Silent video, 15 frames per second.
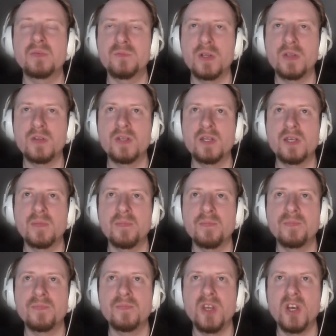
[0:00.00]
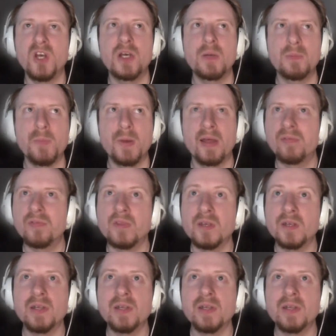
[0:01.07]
rather than a herb panther.